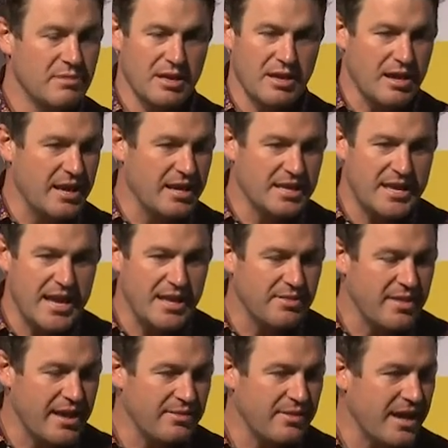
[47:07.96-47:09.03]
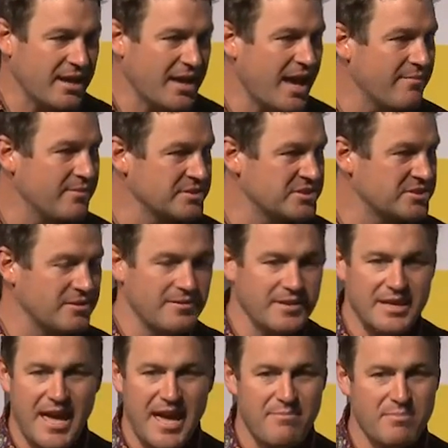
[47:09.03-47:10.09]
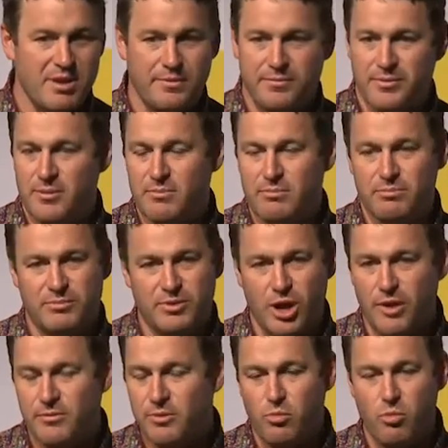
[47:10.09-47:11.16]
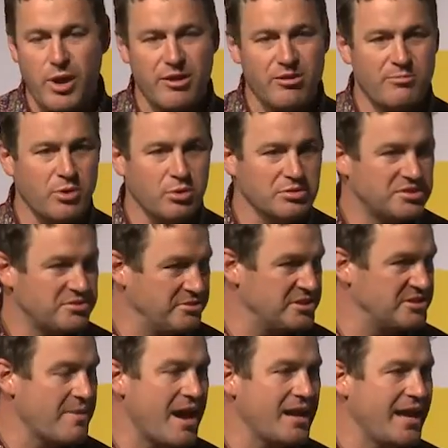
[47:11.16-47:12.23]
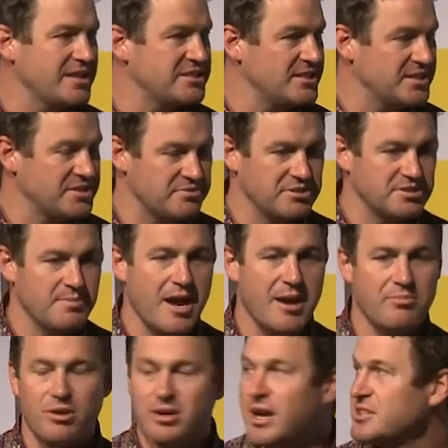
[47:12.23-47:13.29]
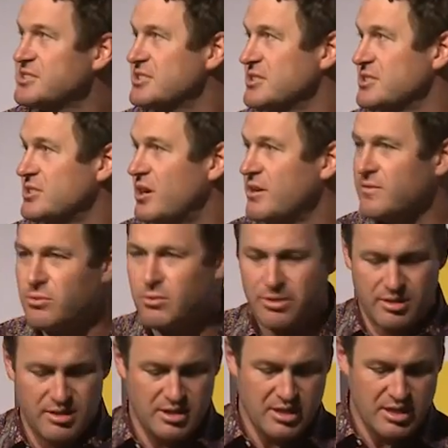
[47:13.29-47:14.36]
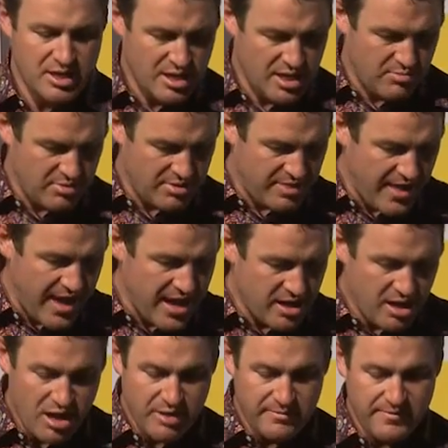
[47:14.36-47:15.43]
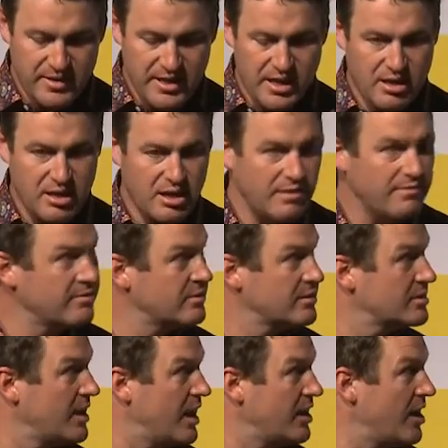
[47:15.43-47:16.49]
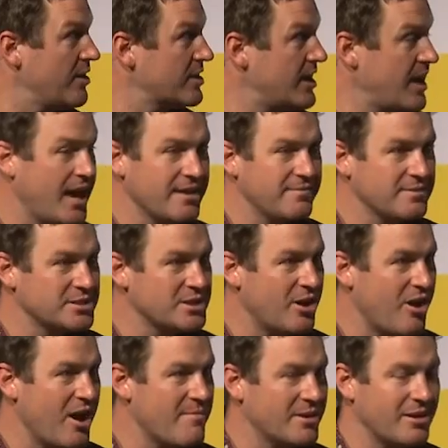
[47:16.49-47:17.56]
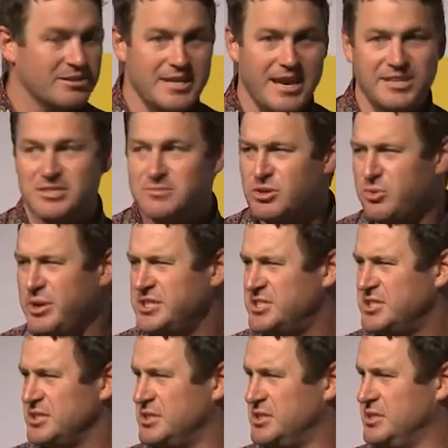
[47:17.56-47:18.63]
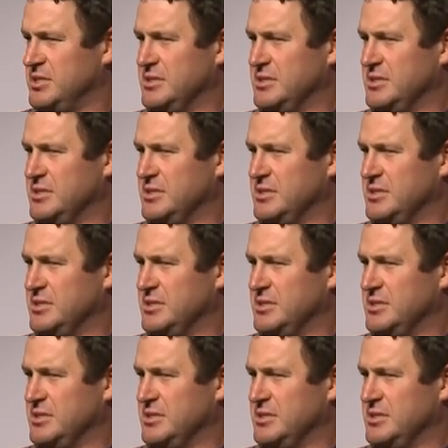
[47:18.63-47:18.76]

And again, that covers sort of the gambit from, from wearables through smart assets, through smart products and so forth. And with that, hopefully I've done okay for time and I'll take some questions.